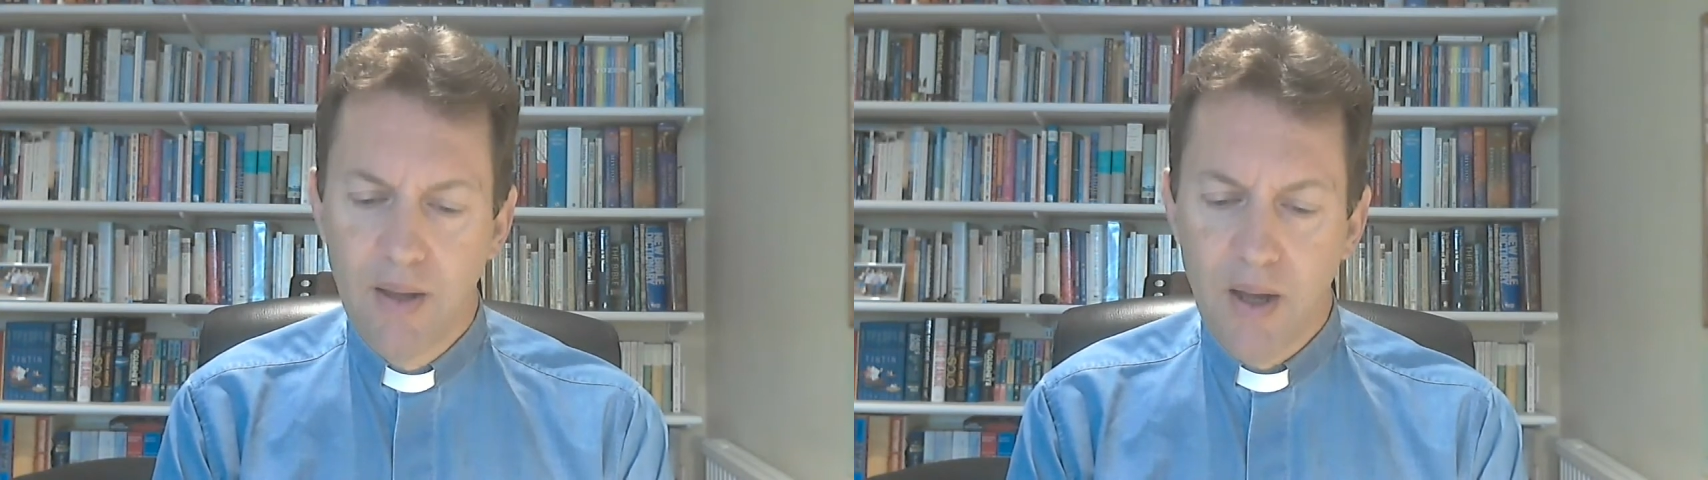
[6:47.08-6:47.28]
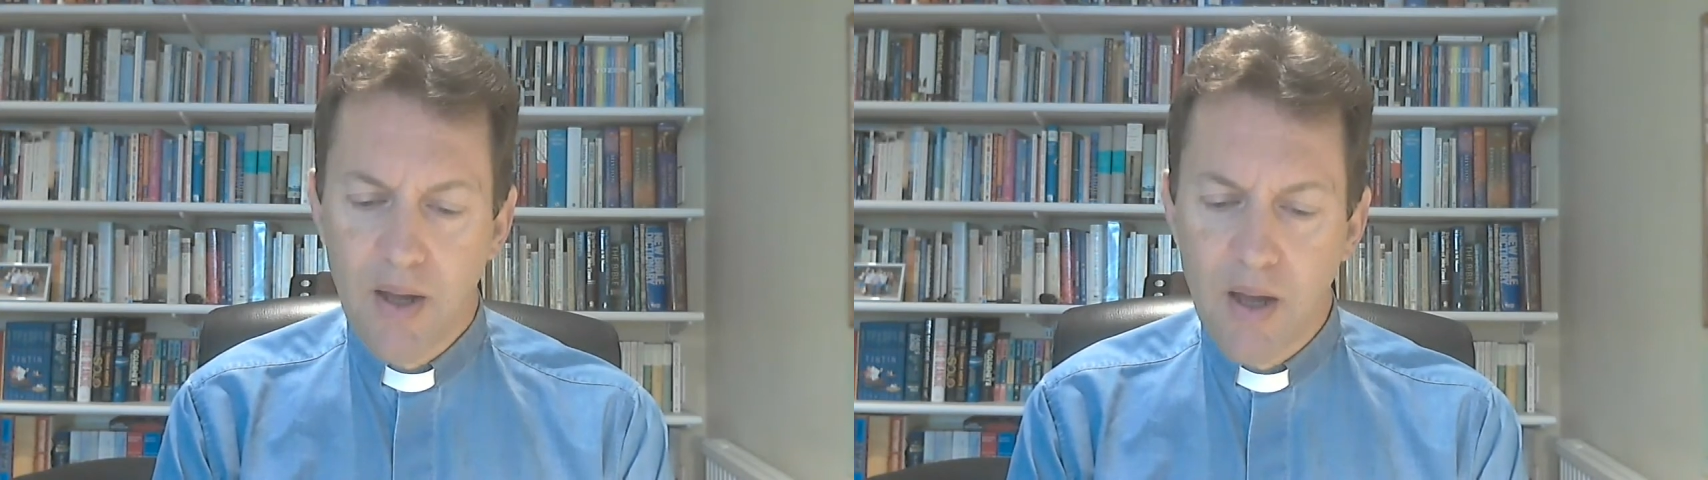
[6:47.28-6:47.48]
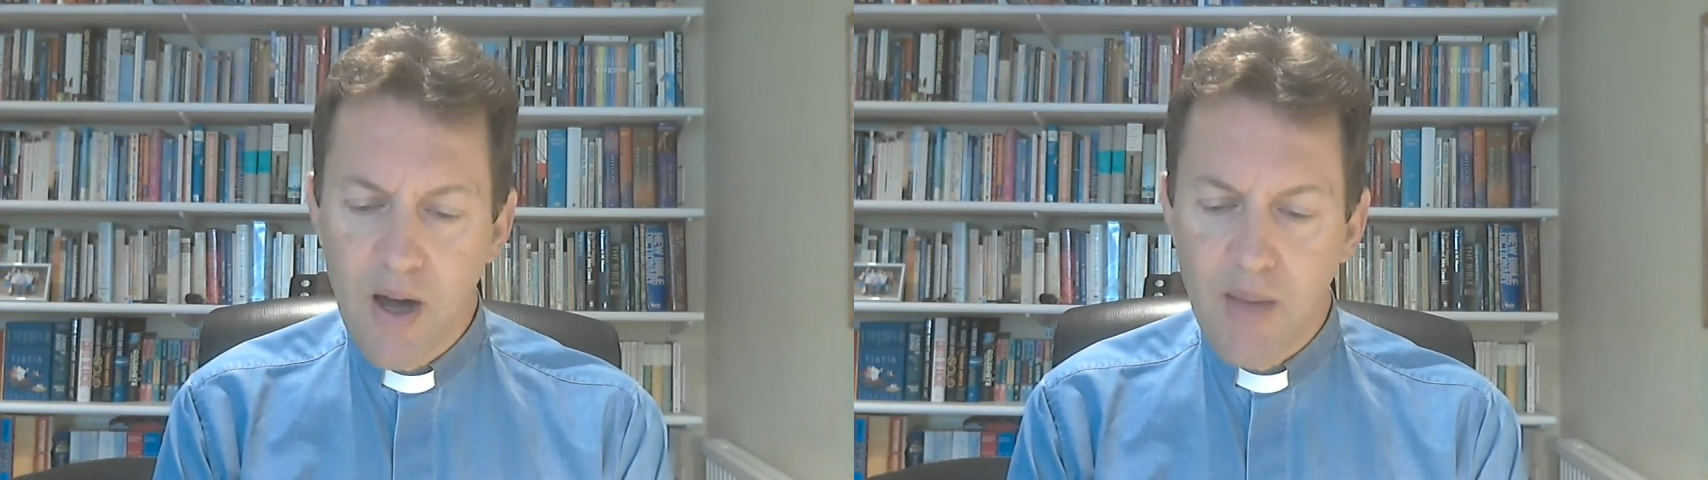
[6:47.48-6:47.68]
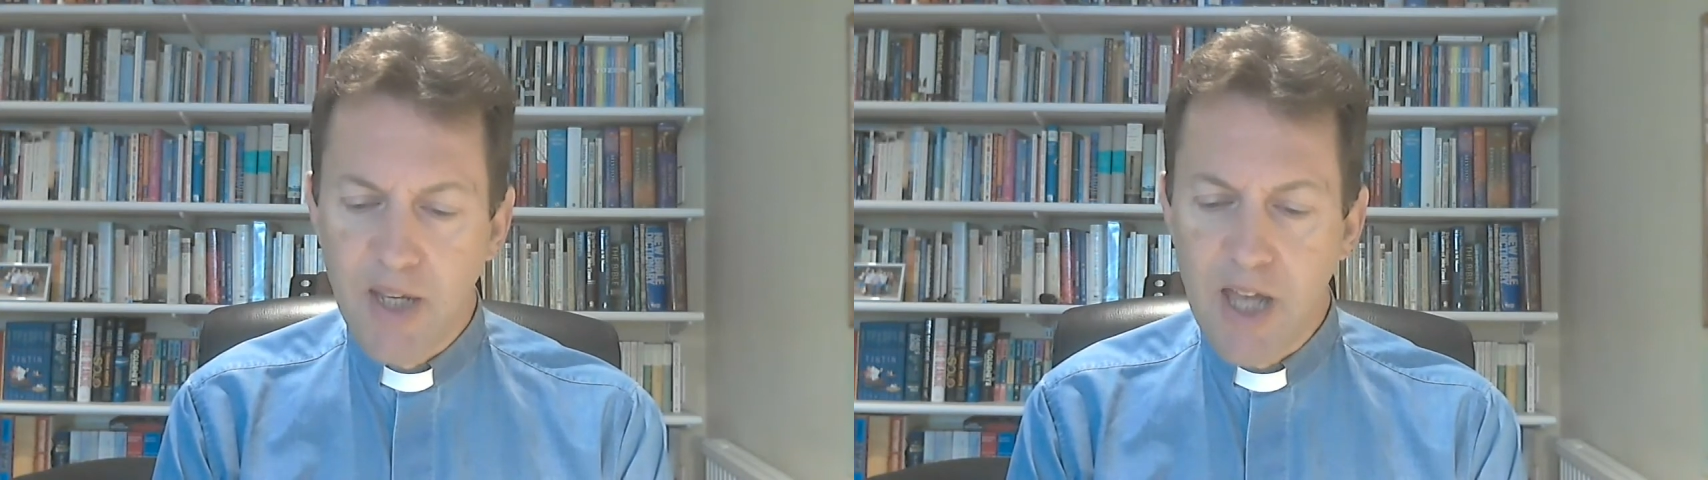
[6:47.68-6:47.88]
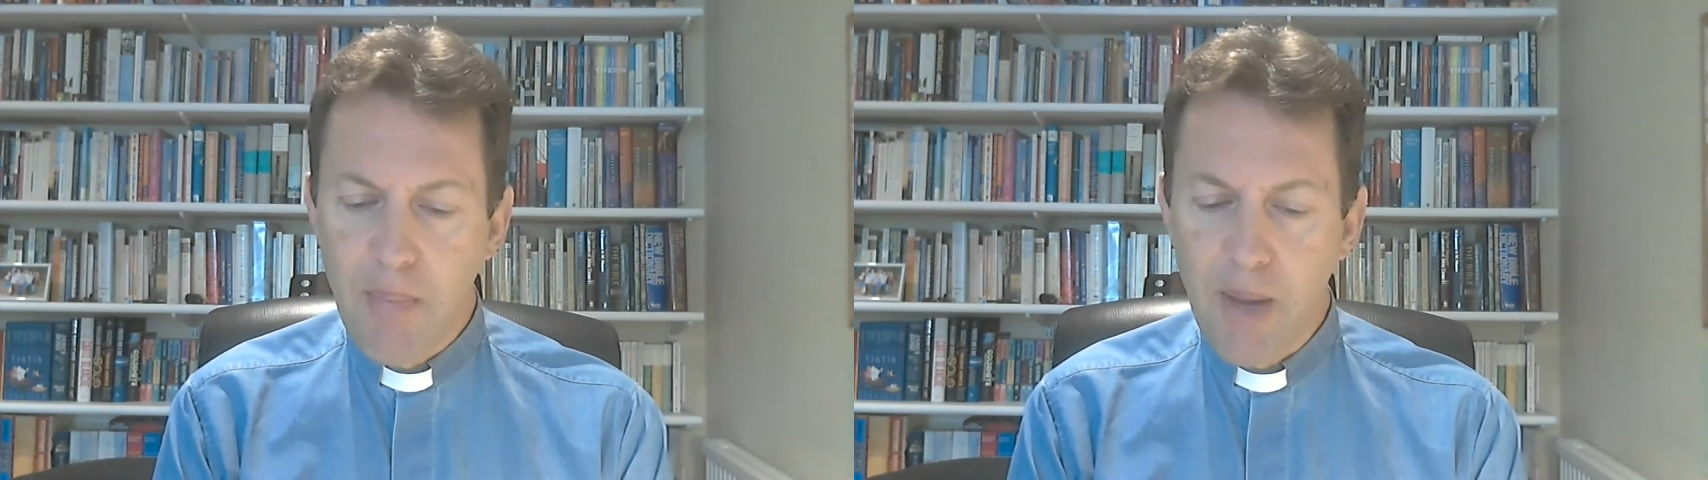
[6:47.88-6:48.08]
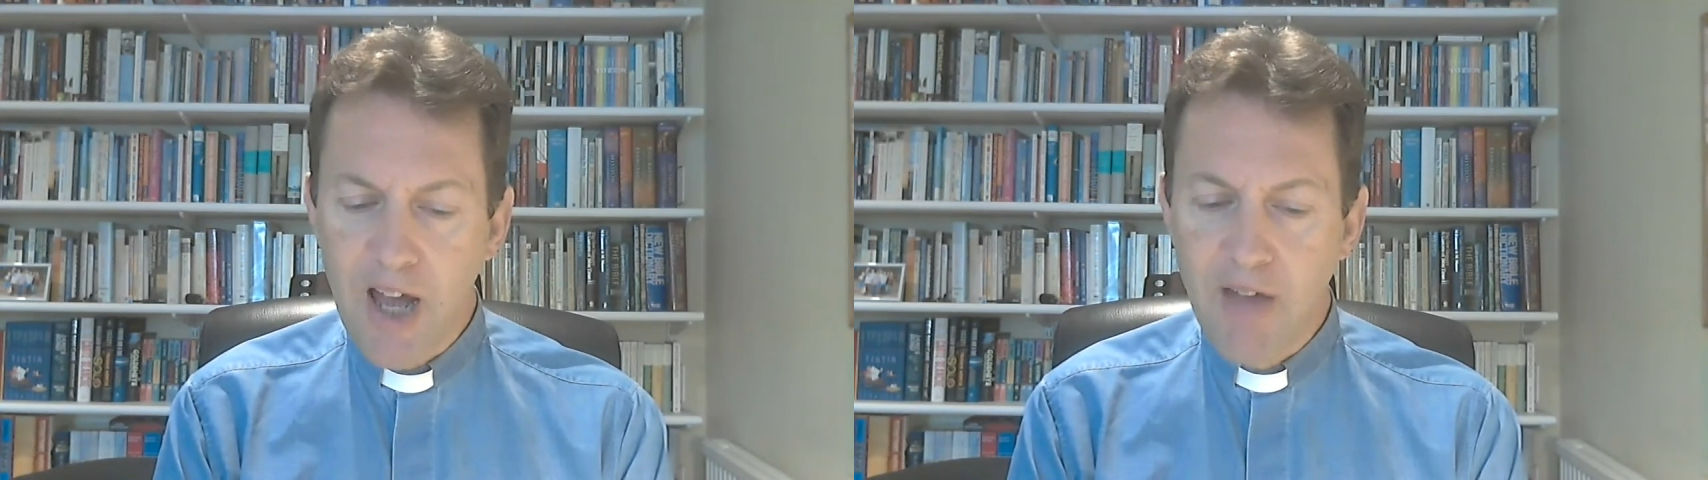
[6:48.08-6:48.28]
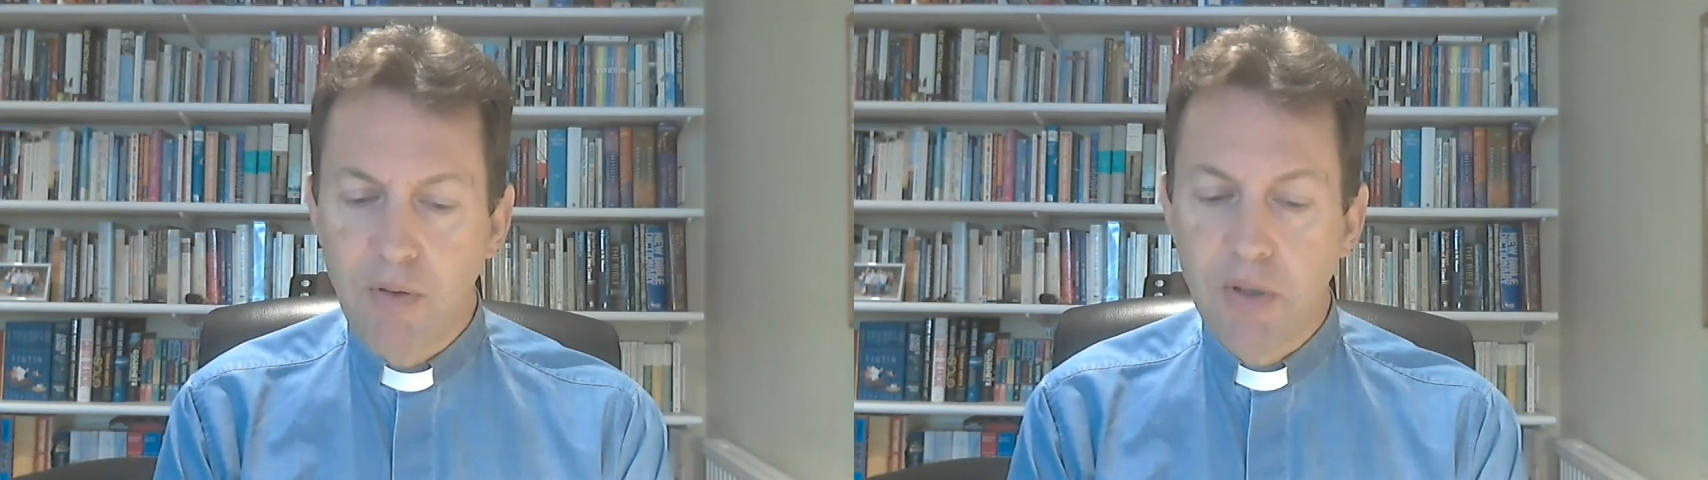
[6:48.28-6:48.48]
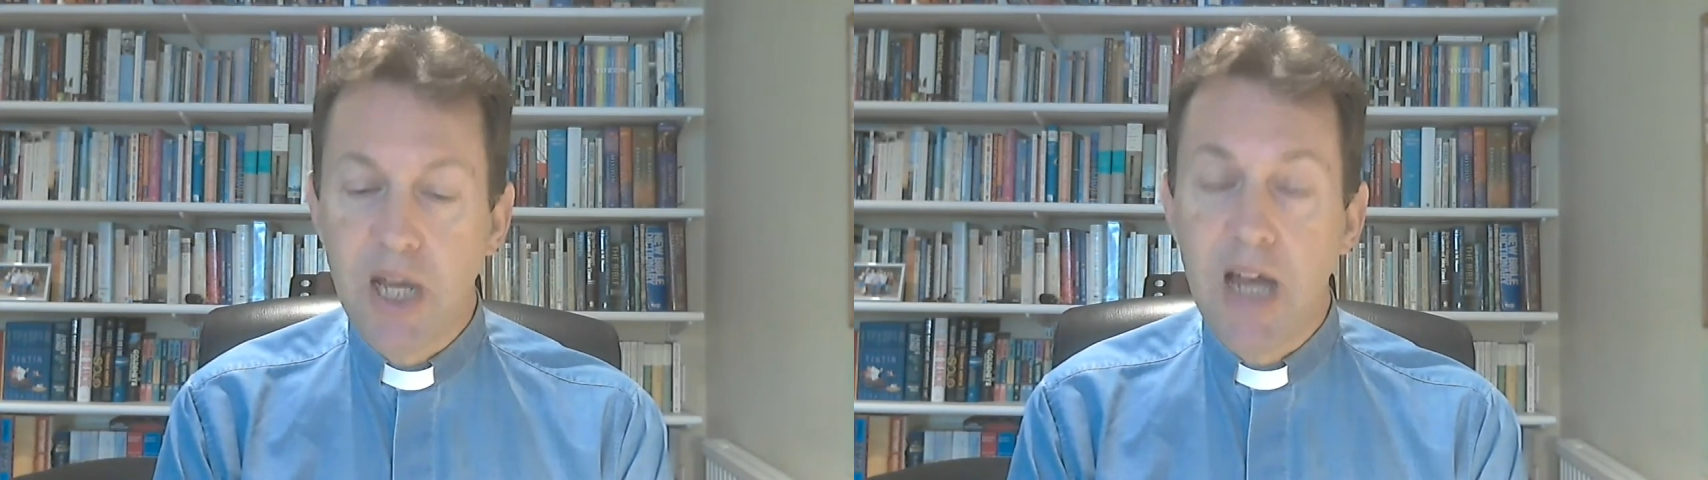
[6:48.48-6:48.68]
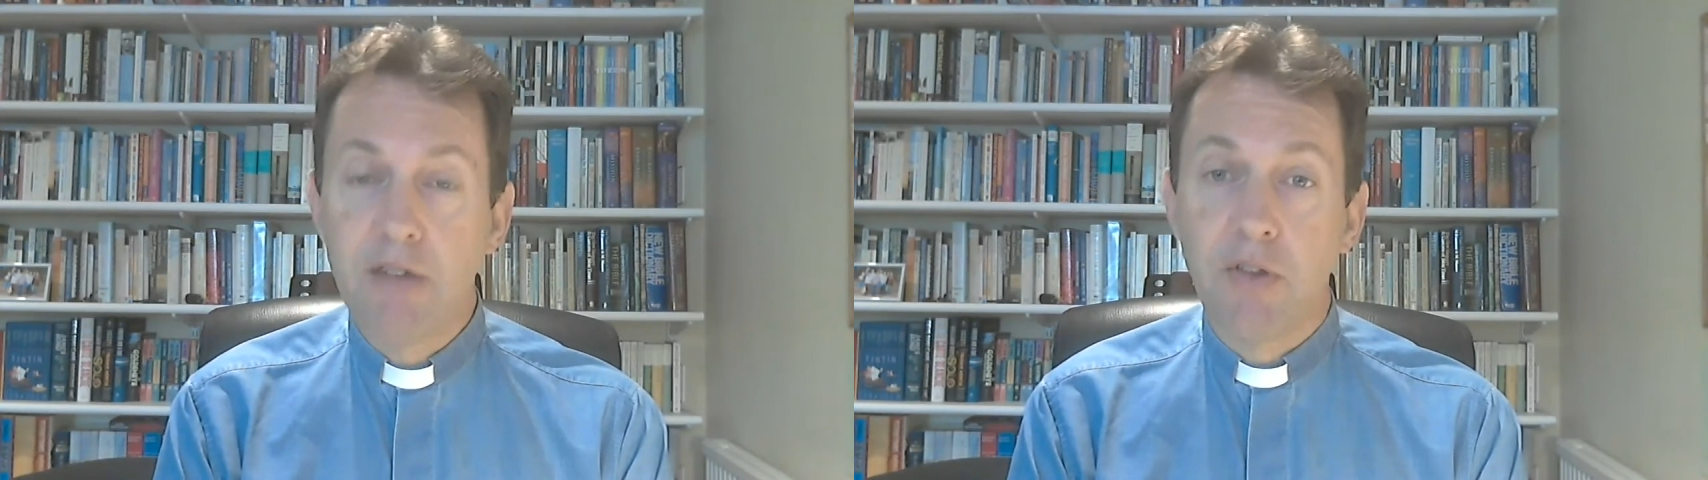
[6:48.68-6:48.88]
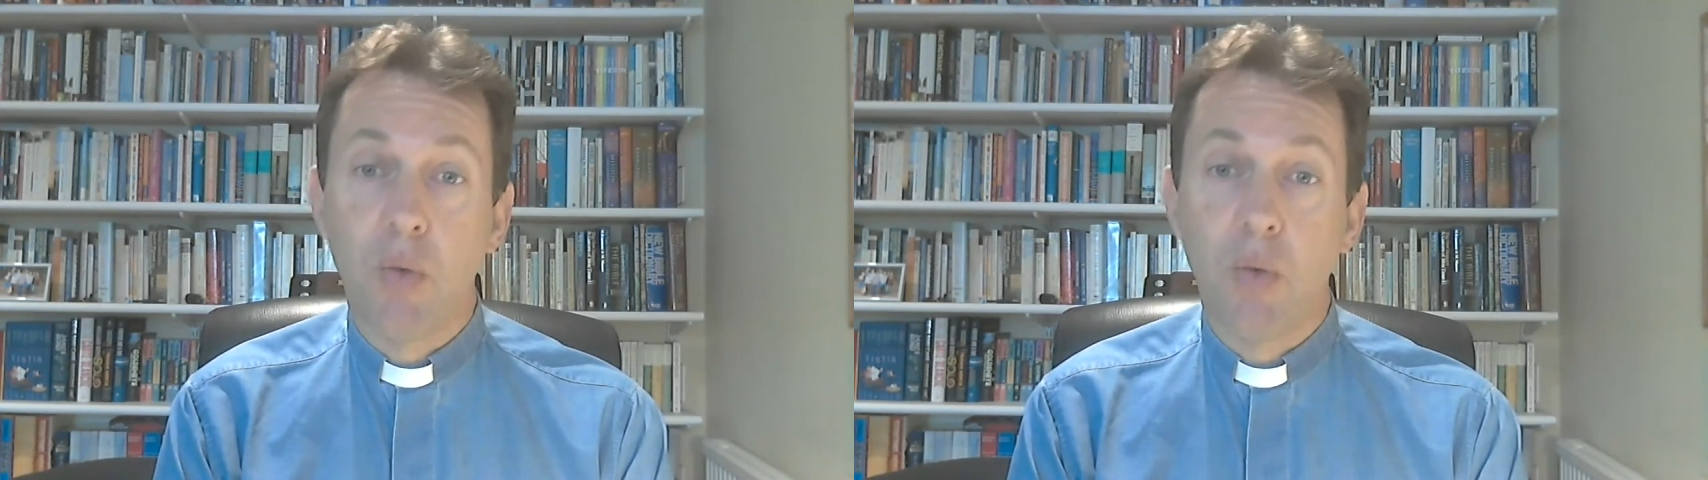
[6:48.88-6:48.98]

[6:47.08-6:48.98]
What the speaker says: A calming yet powerful sound of